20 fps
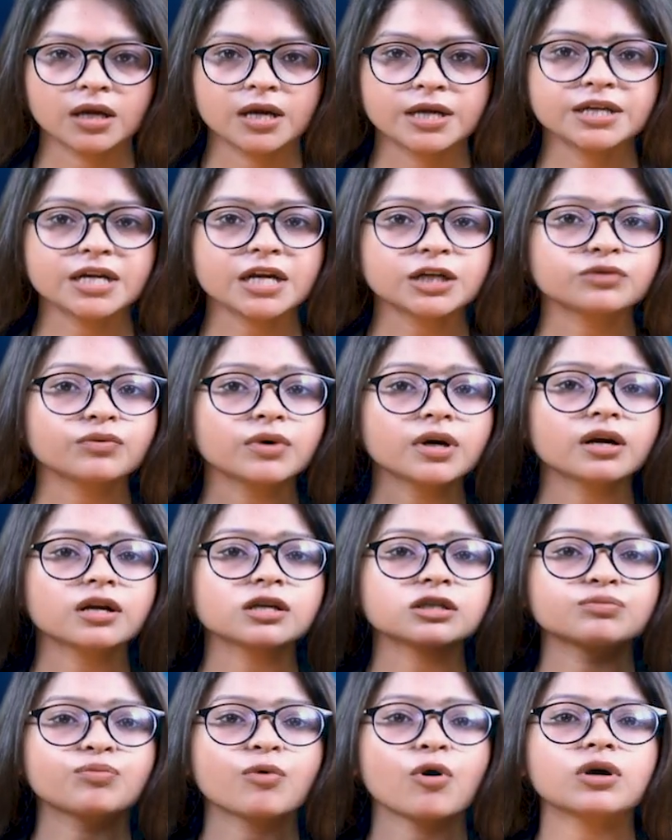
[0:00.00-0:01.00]
Network
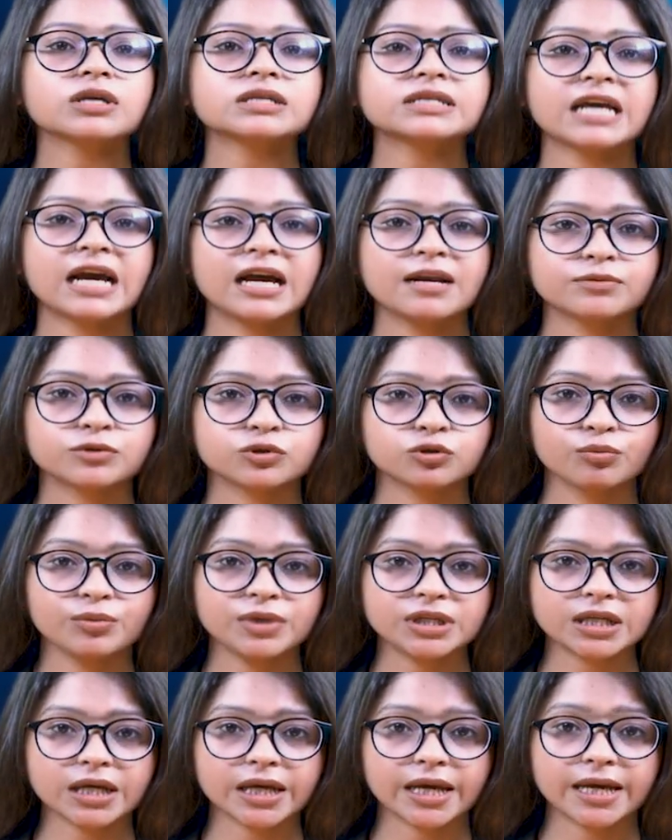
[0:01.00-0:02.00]
response helps to
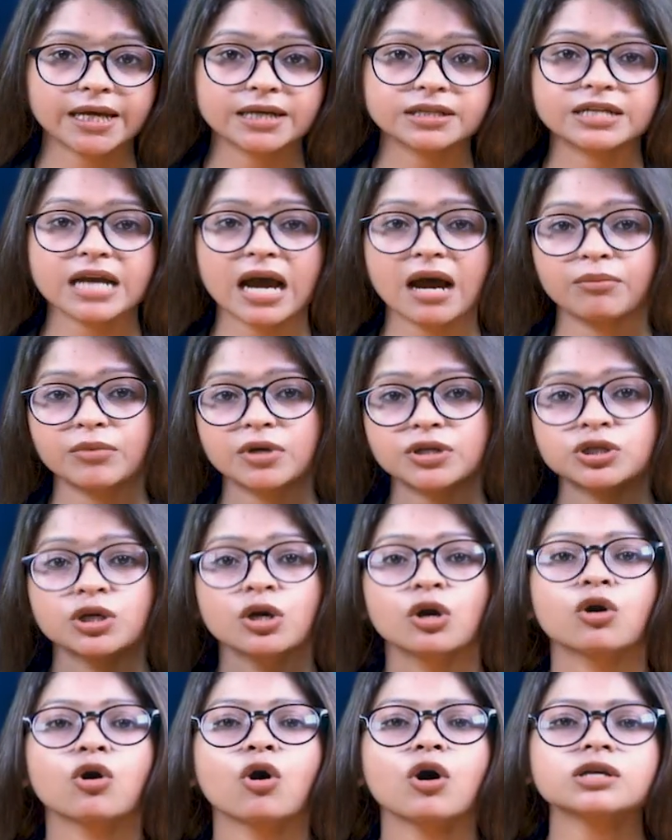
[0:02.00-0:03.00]
mitigate damage
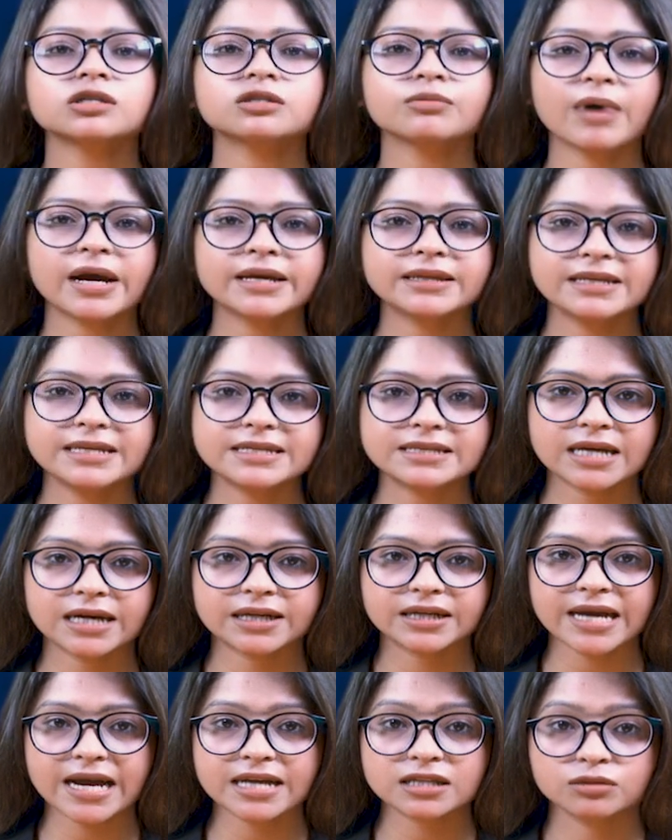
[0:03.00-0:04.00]
caused by these
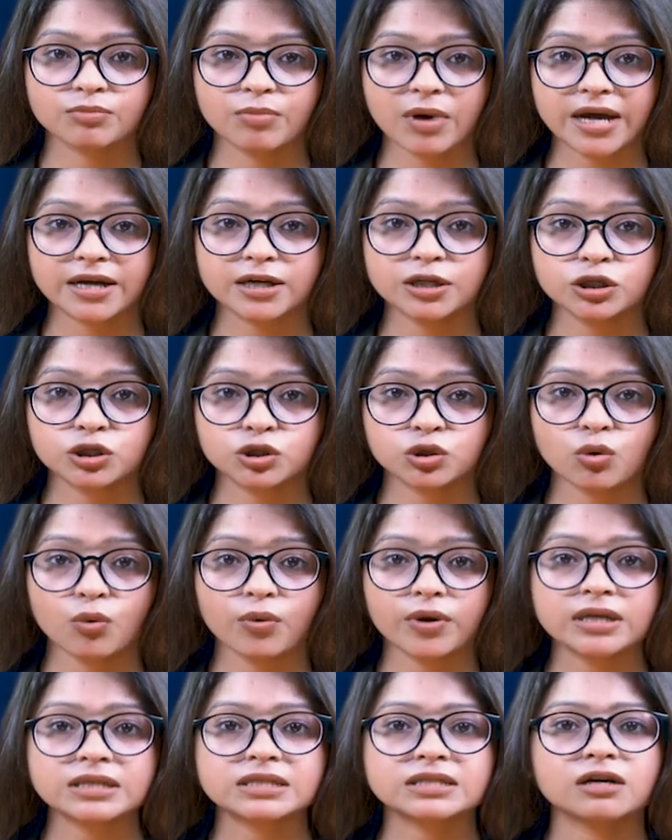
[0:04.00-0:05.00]
attacks by
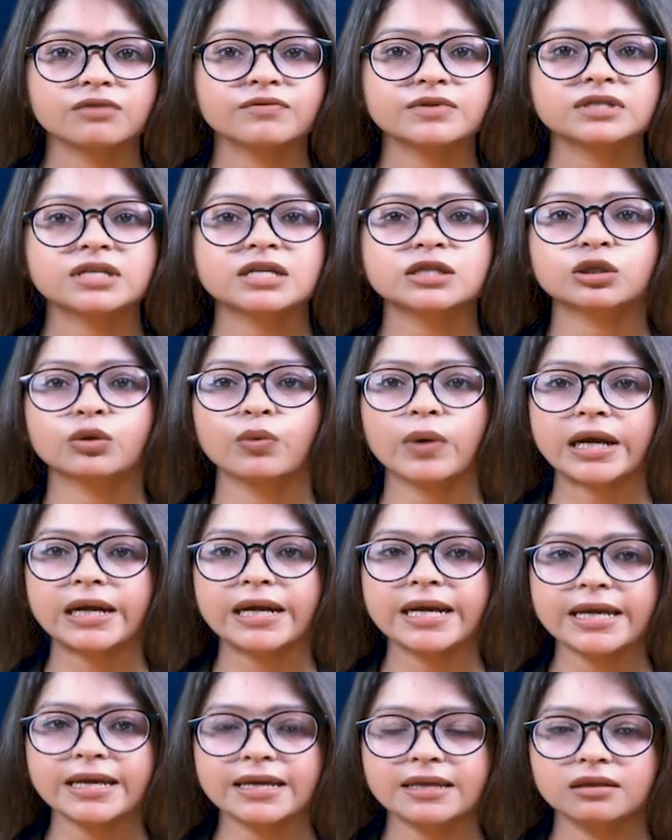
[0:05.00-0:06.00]
restoring services
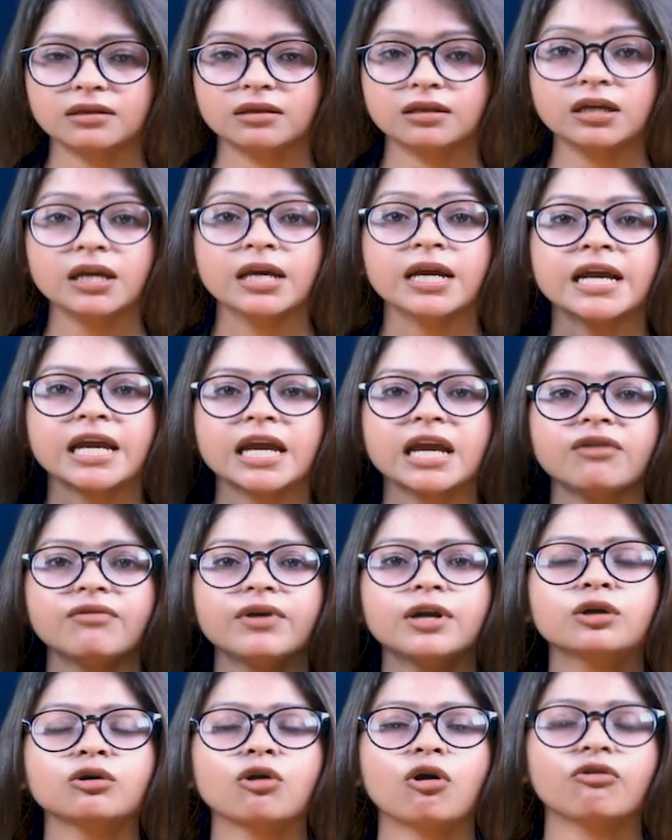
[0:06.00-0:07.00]
quickly in the
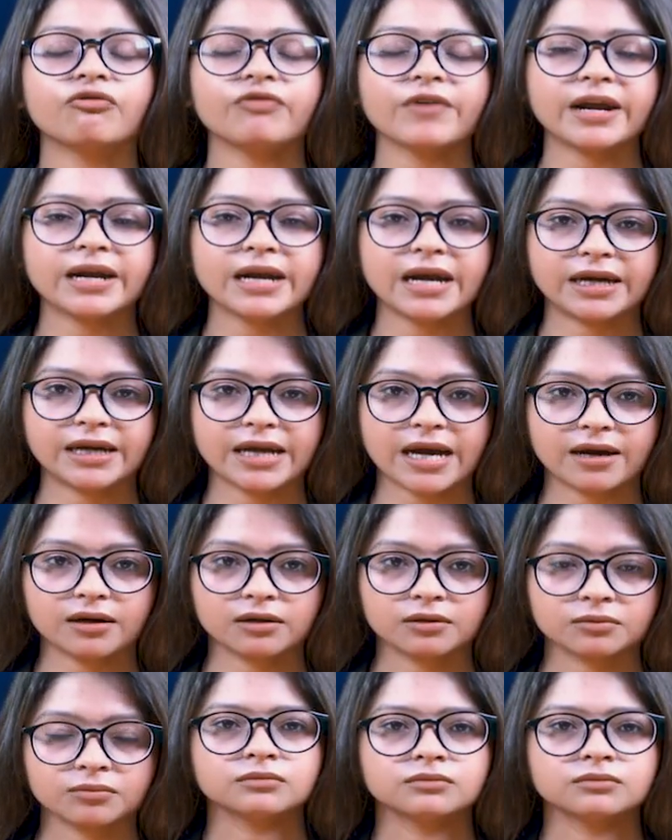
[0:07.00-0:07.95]
event of an attack.